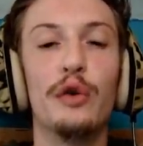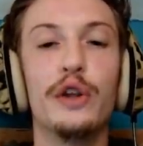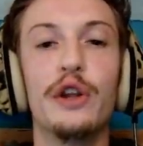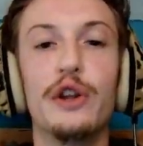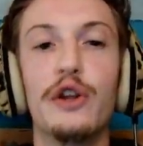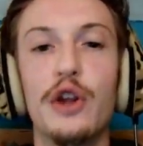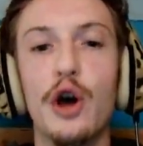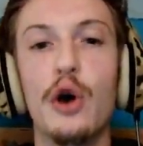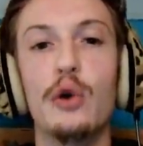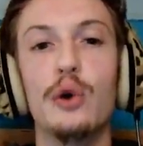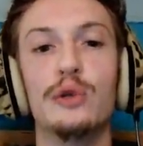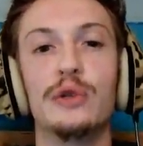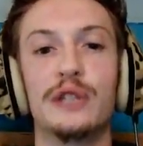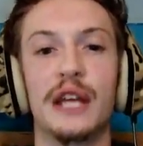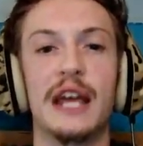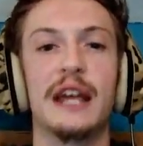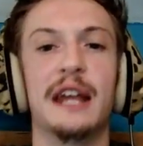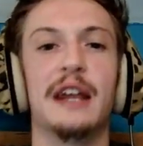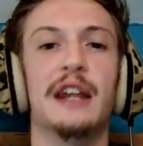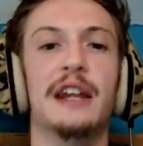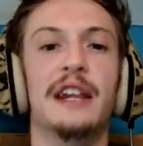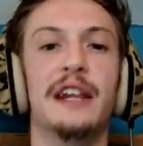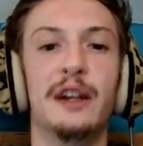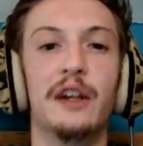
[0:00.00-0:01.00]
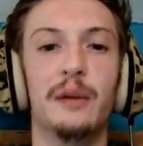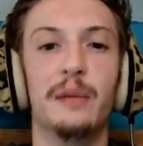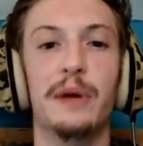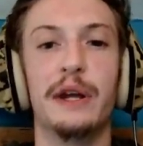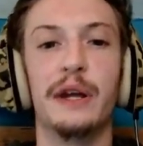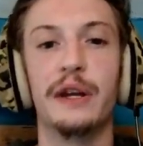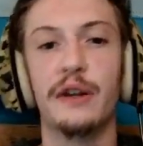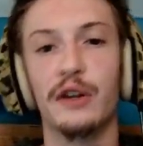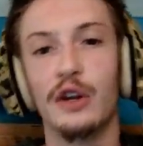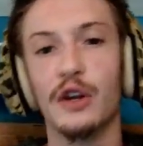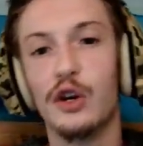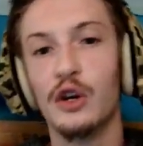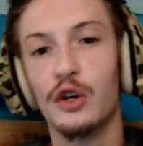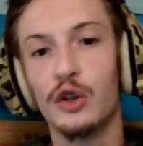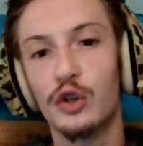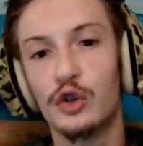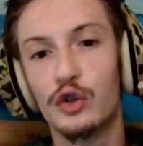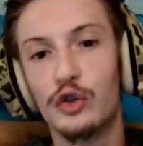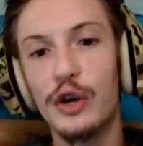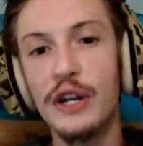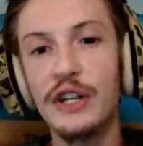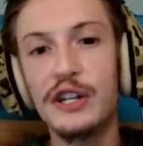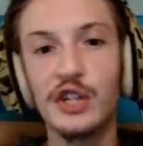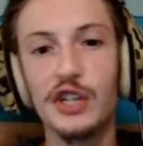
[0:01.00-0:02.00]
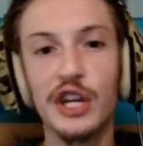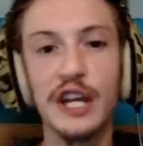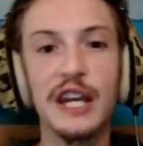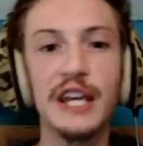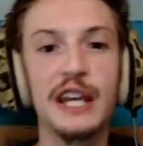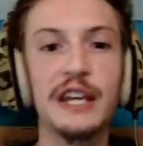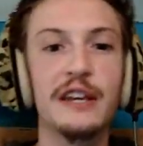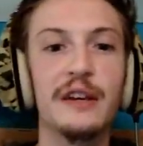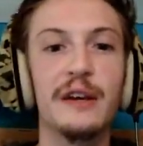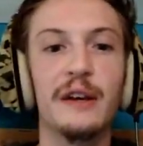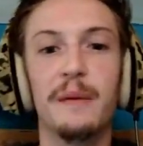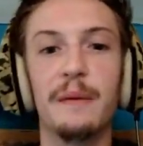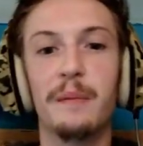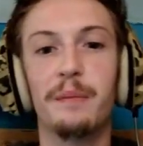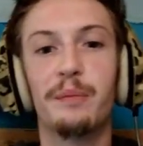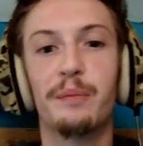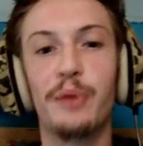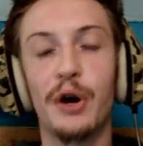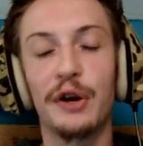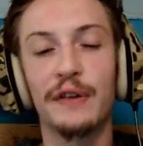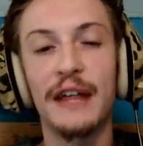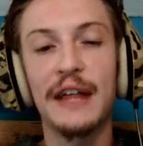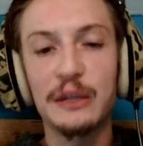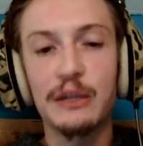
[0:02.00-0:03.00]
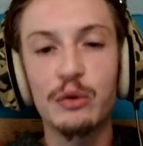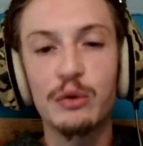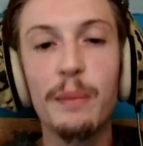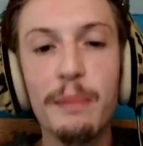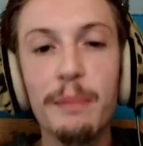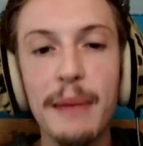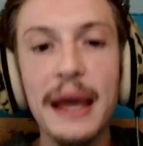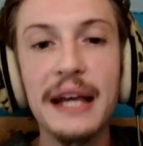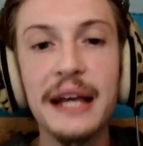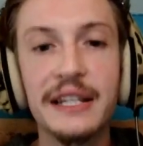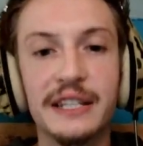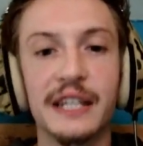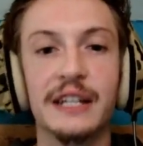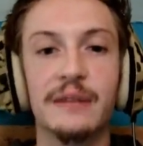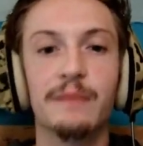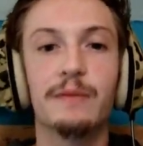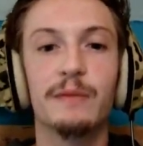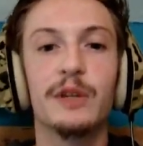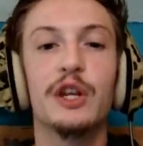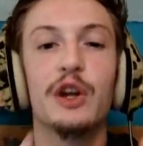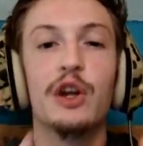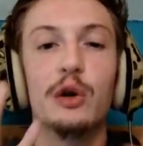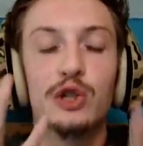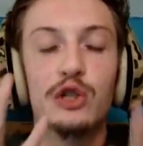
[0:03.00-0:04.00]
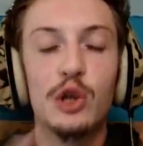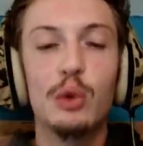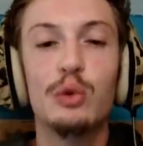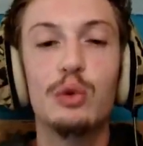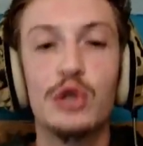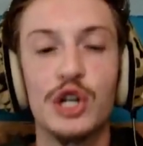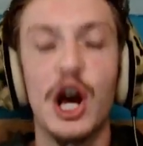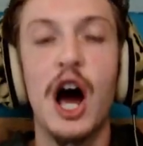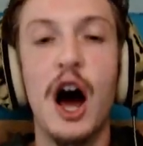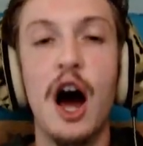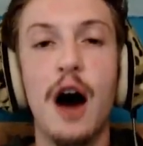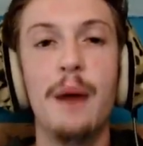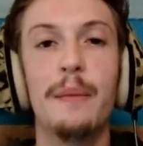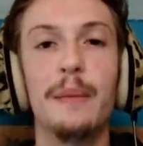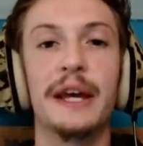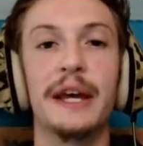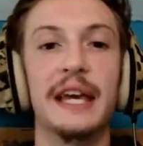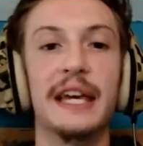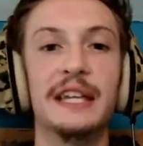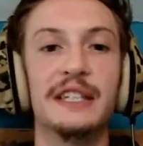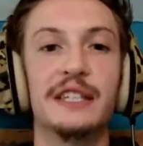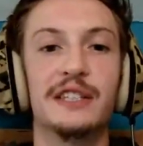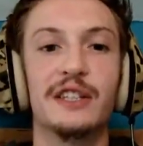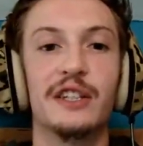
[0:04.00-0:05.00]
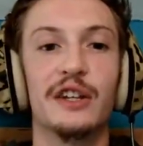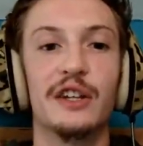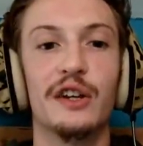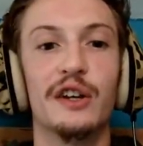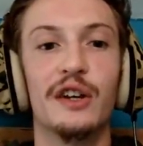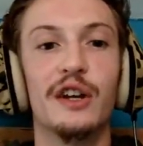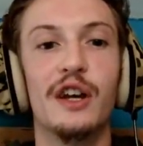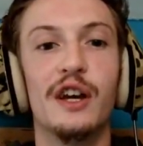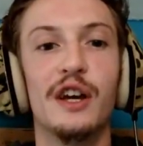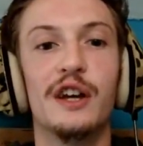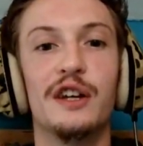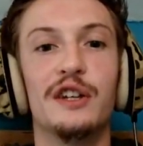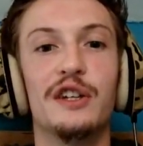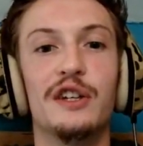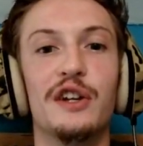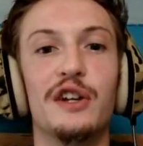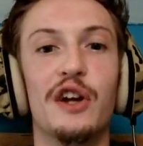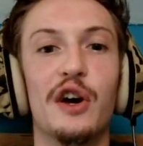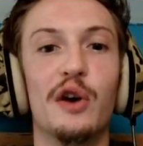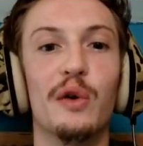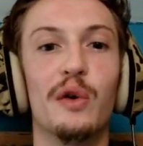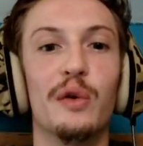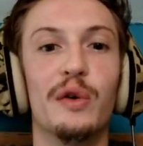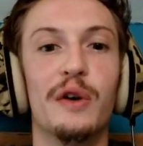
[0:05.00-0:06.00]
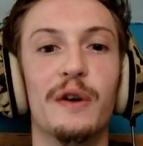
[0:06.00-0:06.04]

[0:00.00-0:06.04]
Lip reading: nose and a little bit cringy, but that's what makes it, you know, so charming, is the, you know,